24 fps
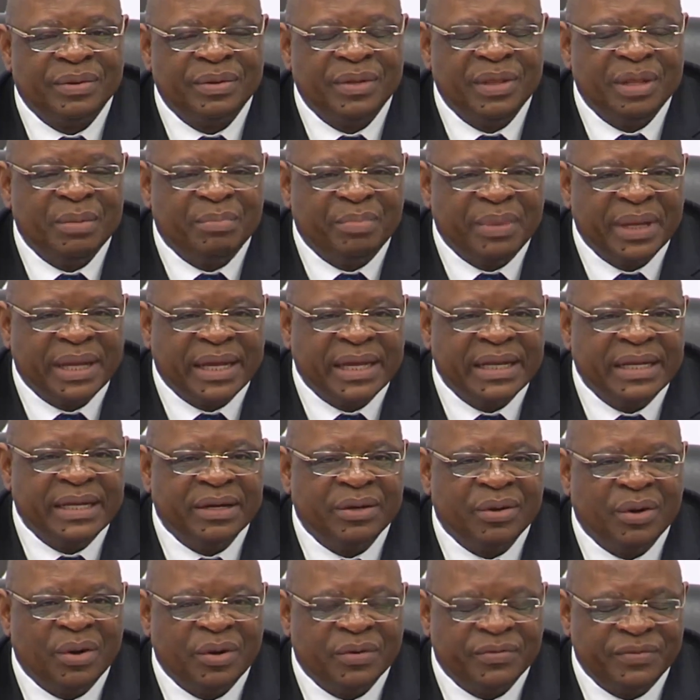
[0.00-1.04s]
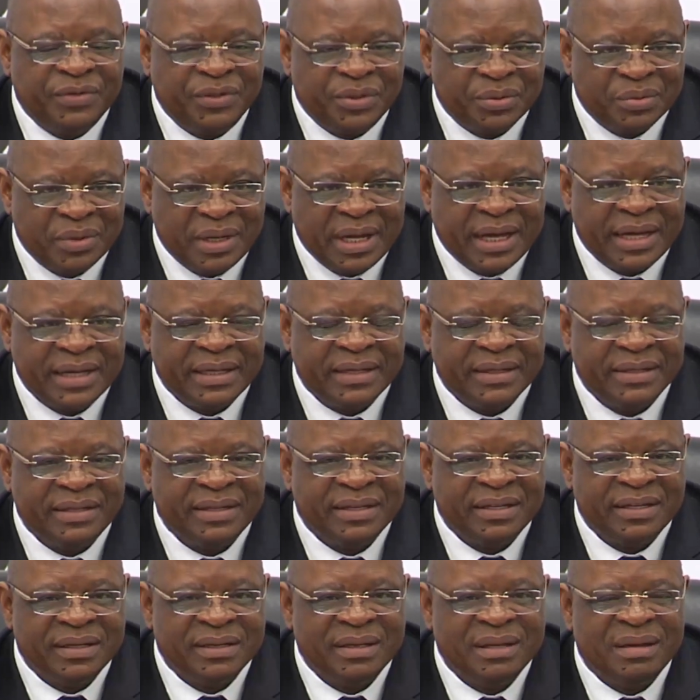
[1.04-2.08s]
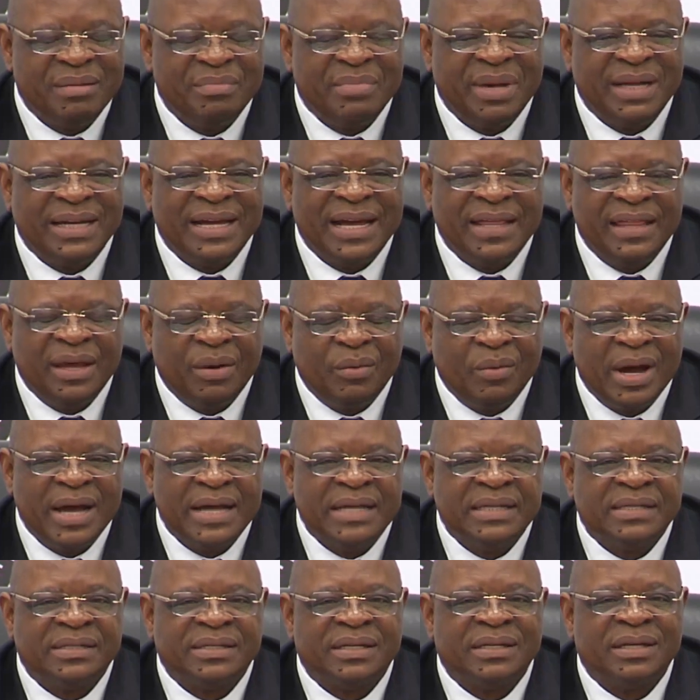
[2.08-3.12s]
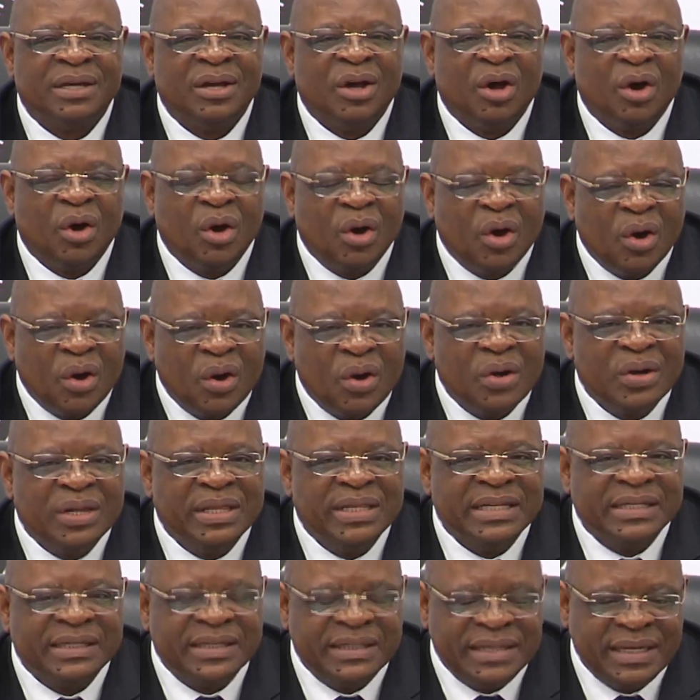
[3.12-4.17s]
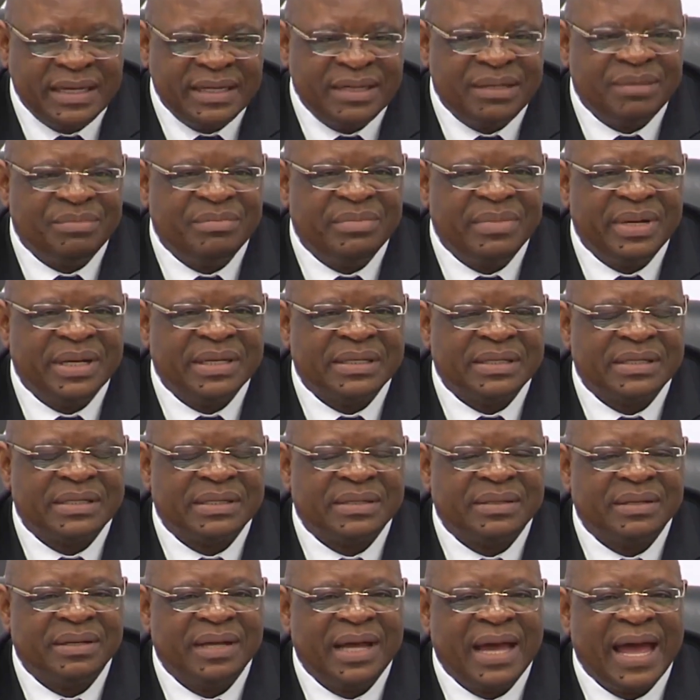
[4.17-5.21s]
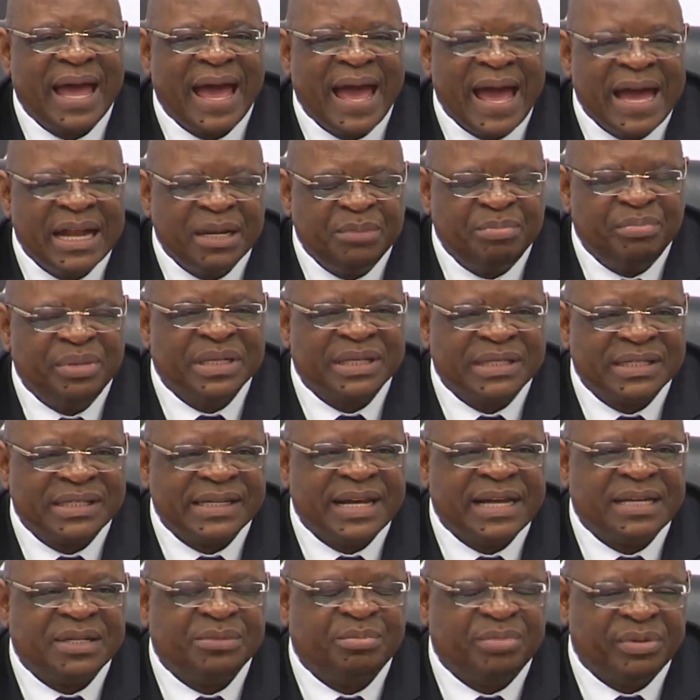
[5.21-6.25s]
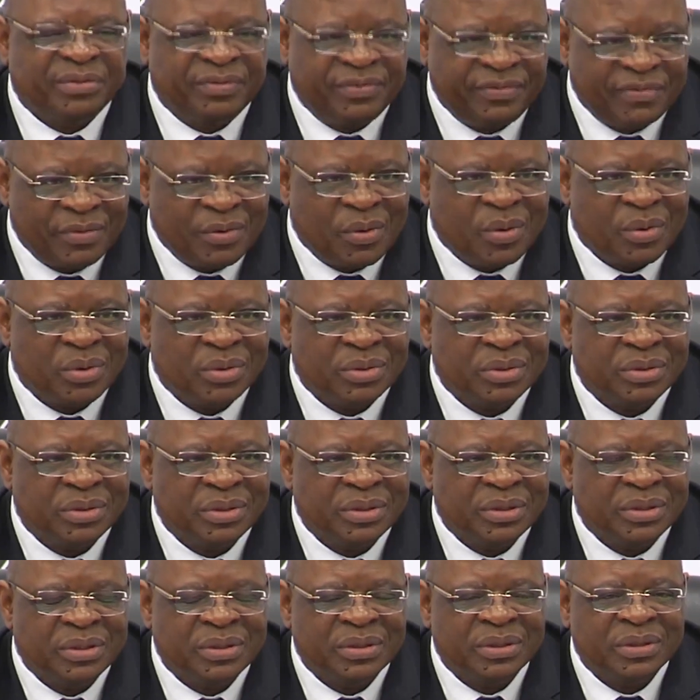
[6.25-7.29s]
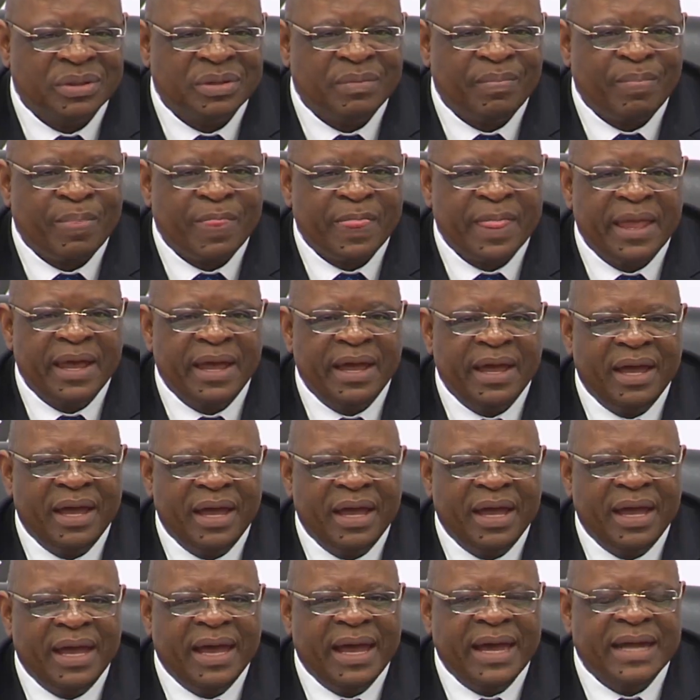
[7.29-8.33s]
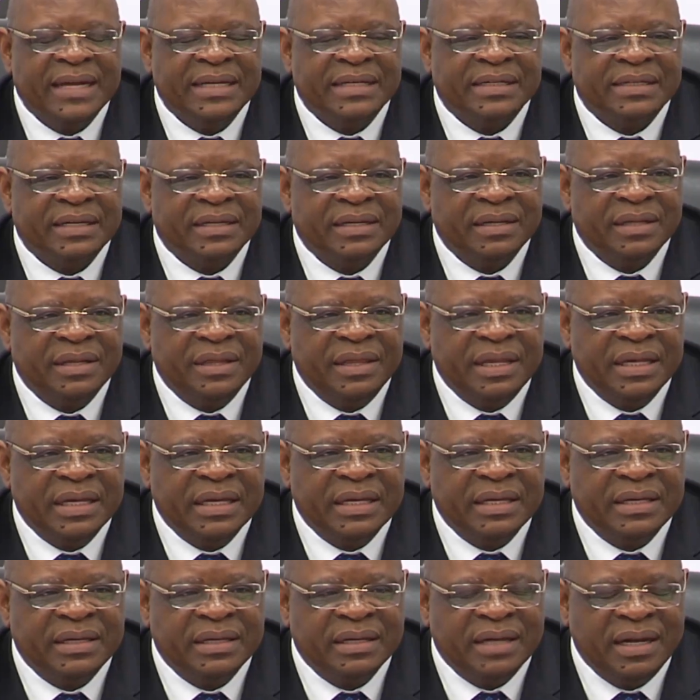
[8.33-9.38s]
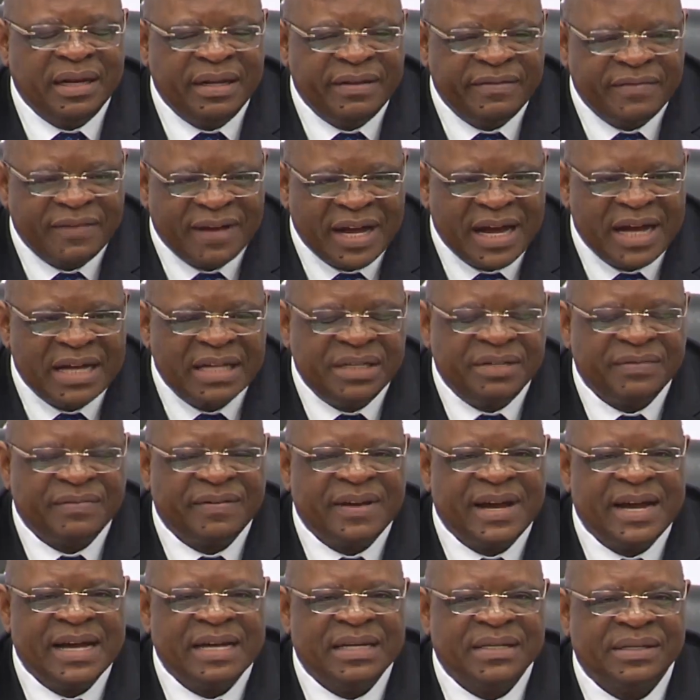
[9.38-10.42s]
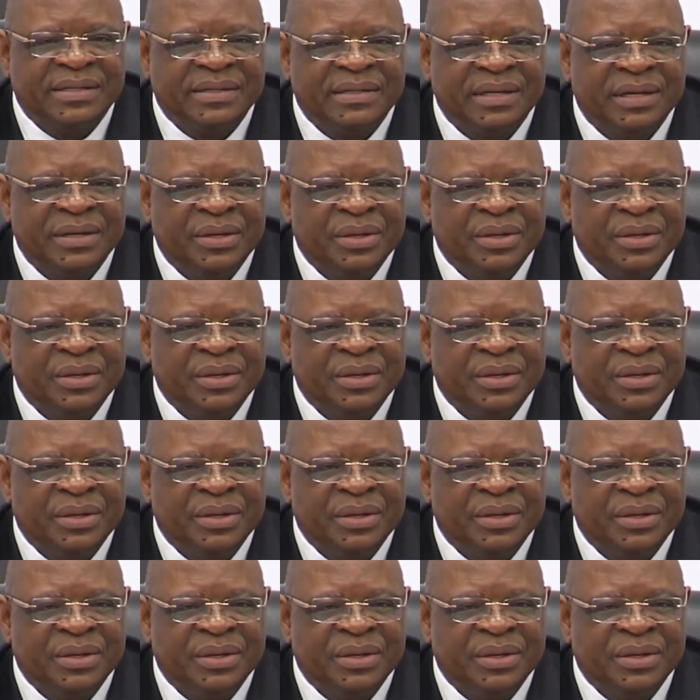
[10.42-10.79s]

the beginning of July. But otherwise, all the statements had been sent before. And the liver arch files